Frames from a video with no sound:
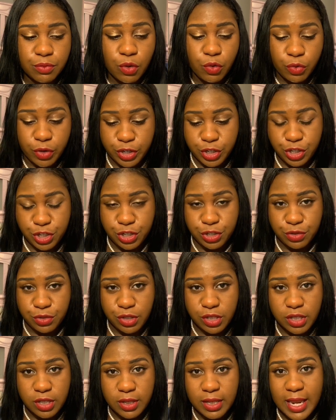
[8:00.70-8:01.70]
orange
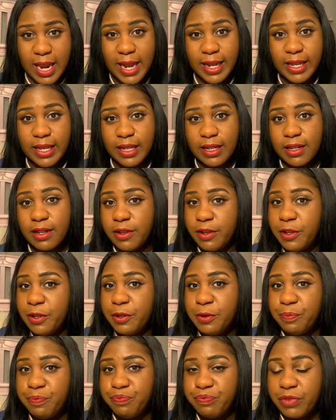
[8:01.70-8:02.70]
juice so that I can
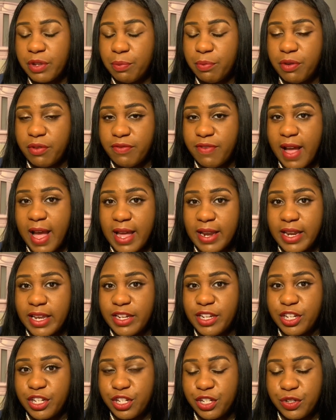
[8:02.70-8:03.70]
provide
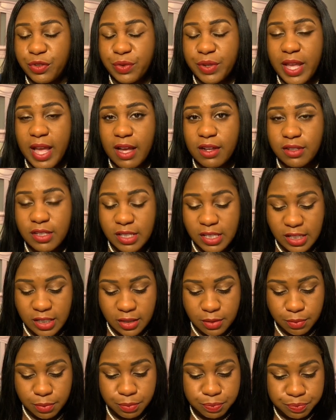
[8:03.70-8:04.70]
additional
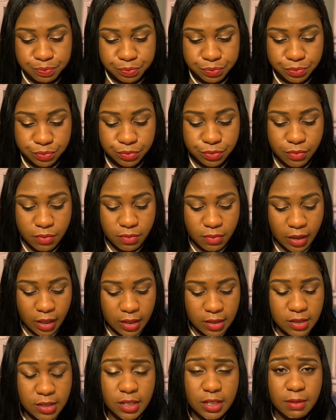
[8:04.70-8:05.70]
calcium
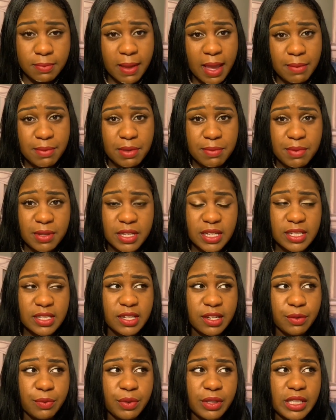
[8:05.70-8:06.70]
to the baby, because
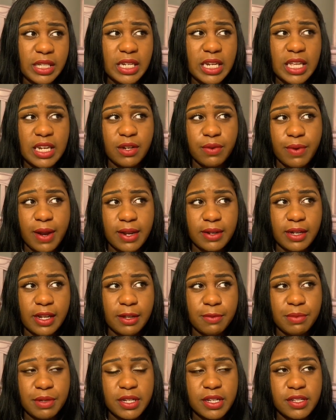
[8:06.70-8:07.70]
they're really needed right
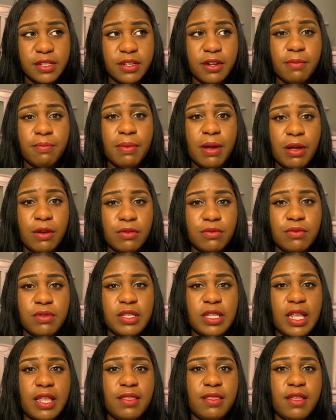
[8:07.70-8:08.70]
now, because their
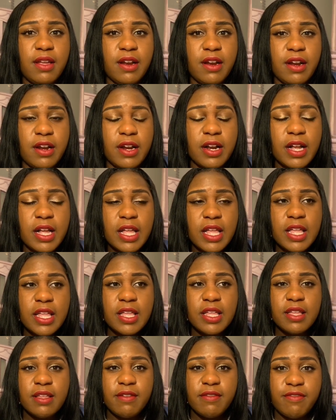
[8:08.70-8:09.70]
bones and their
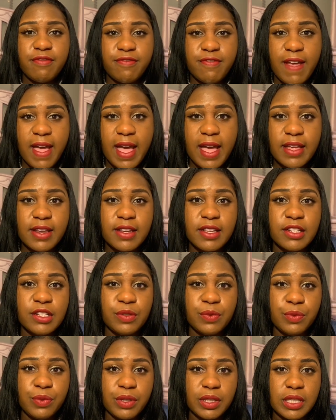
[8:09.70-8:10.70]
fat
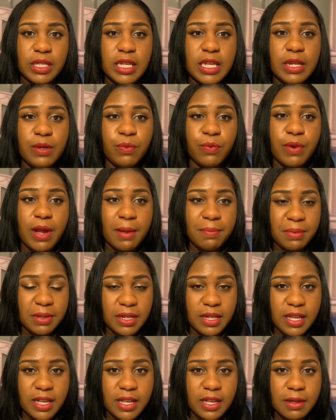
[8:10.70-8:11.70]
is really
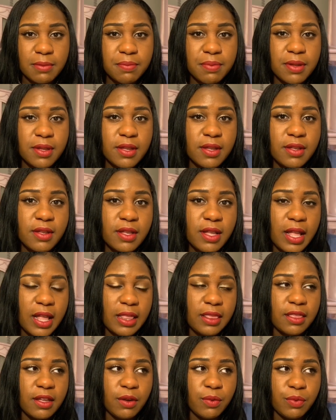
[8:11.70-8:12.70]
ramping up
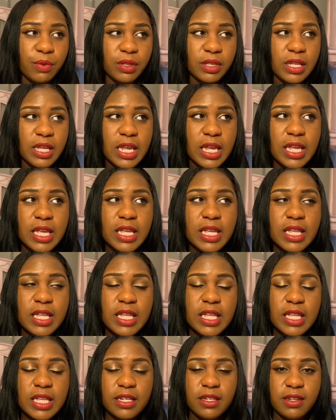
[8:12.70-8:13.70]
and they're really
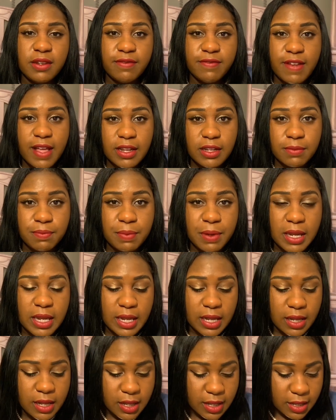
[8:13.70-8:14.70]

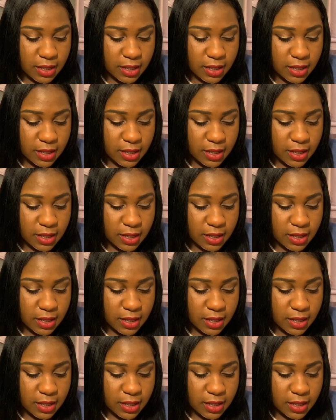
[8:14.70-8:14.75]
developing